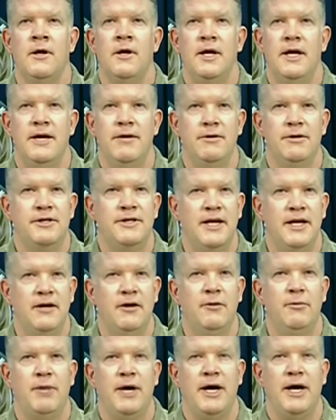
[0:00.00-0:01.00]
He was
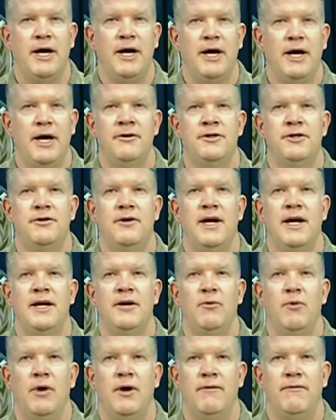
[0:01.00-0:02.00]
killed by an airstrike
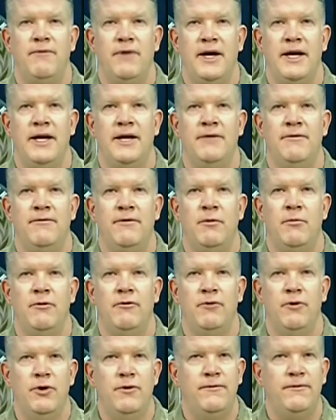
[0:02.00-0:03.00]
while fighting from the
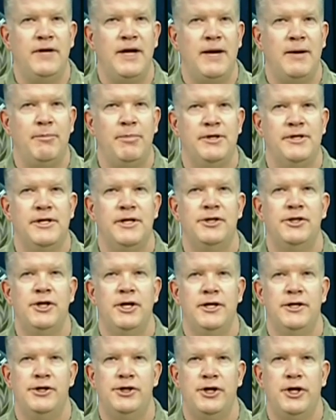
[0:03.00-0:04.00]
rooftop position
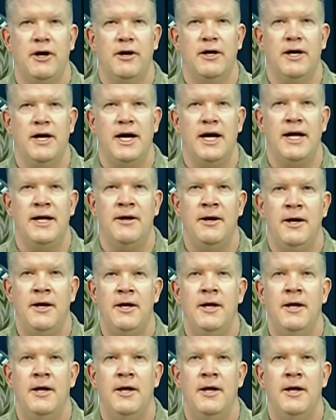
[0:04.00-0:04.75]
in Sharkat,